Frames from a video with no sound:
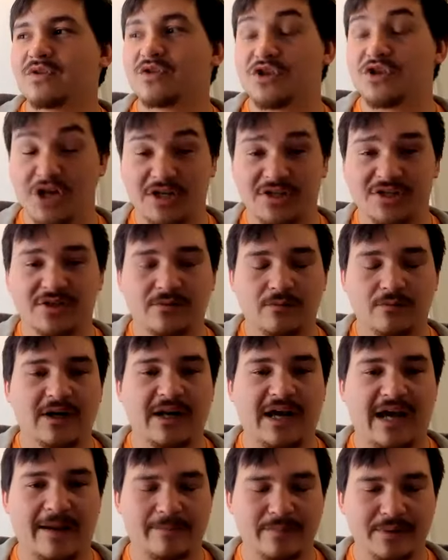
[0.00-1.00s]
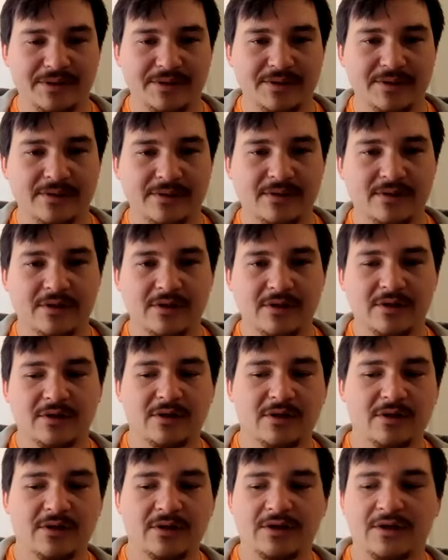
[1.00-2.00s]
just what happens.
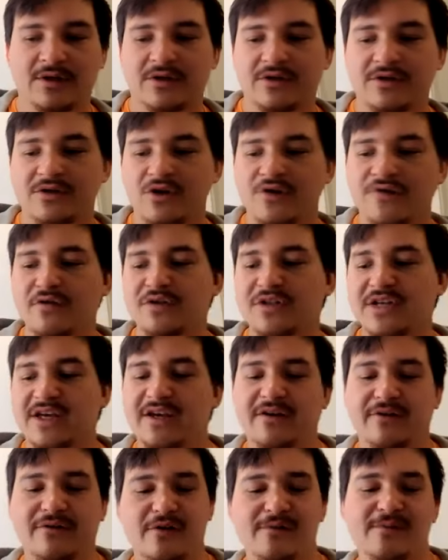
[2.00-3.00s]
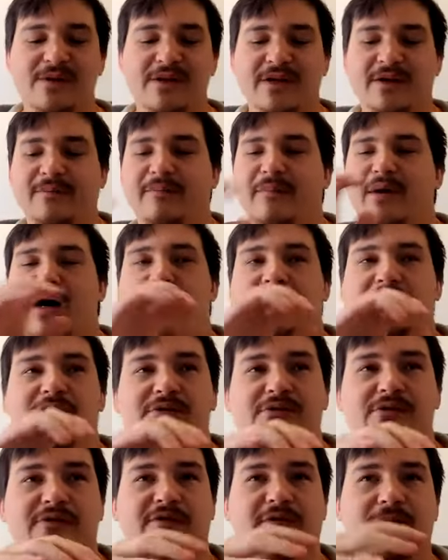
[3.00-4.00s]
So if you take it from the
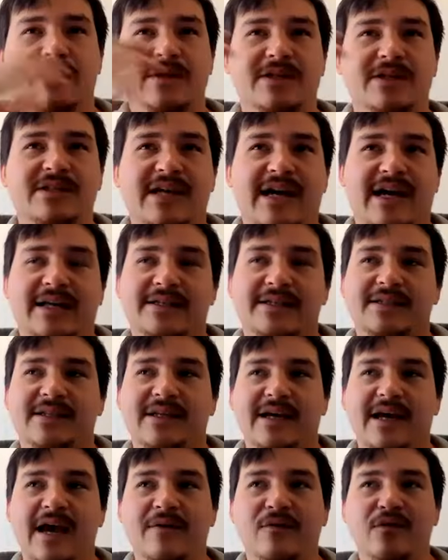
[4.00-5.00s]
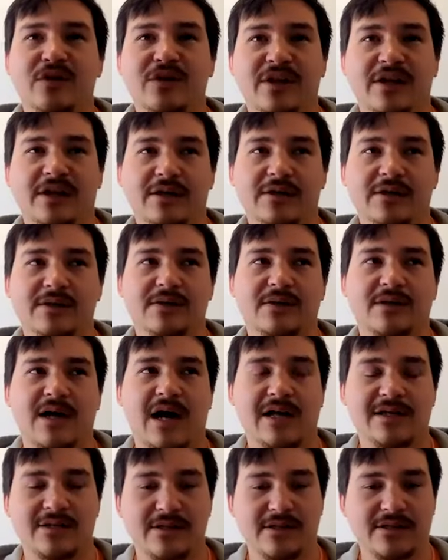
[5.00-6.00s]
model, or from the stance that everything is
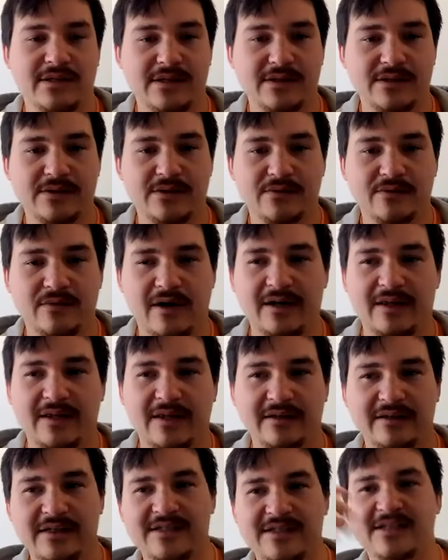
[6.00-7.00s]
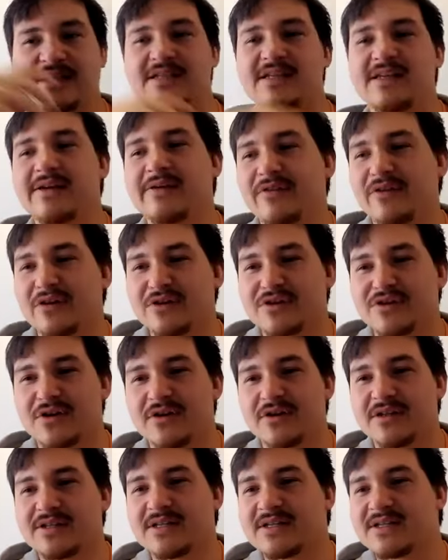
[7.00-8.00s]
consciousness, right? Like this
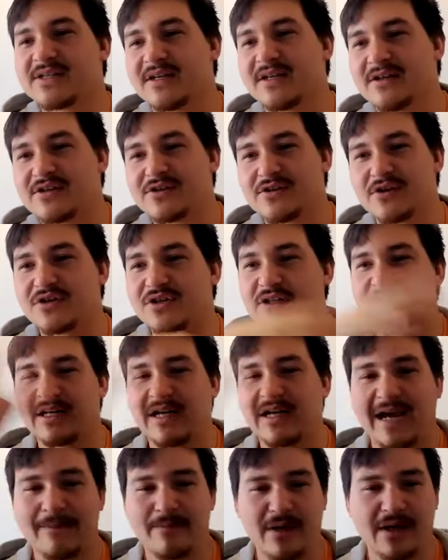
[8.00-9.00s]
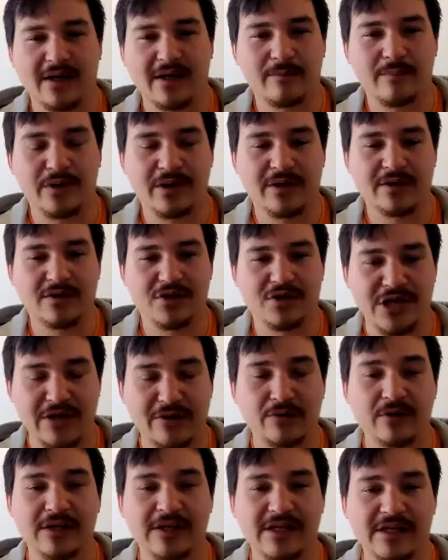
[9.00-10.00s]
isn't an assertion that I make, but
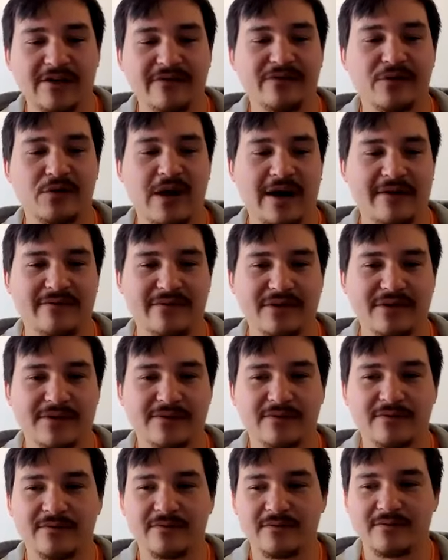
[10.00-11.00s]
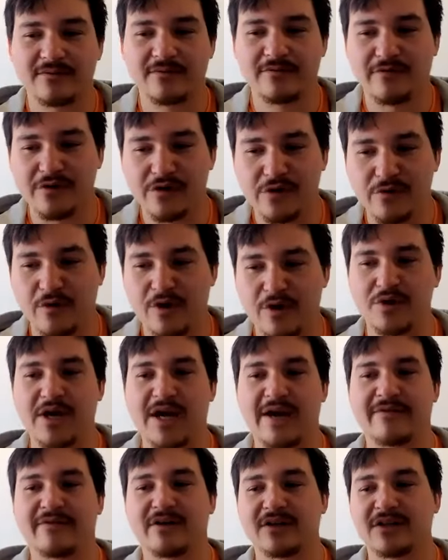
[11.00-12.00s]
generally, if you have this view, or you
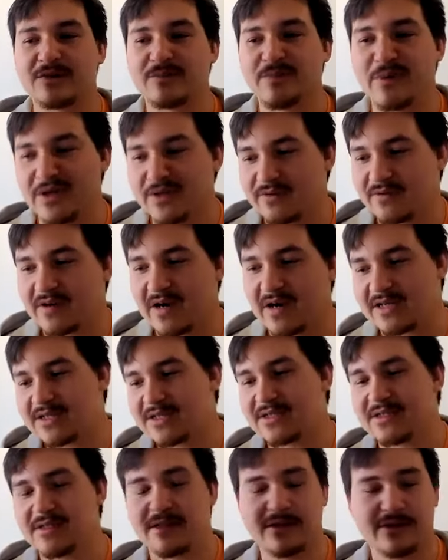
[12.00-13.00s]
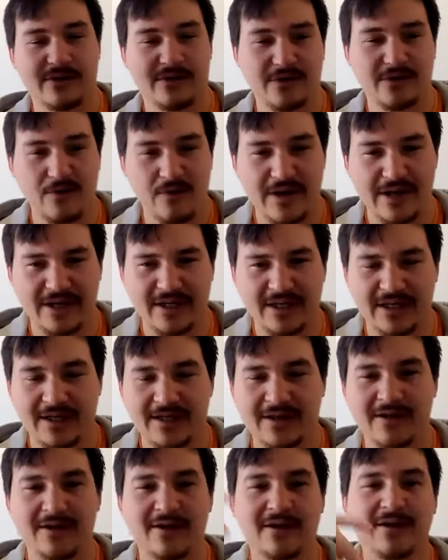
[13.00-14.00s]
have an experience of consciousness or an awakening,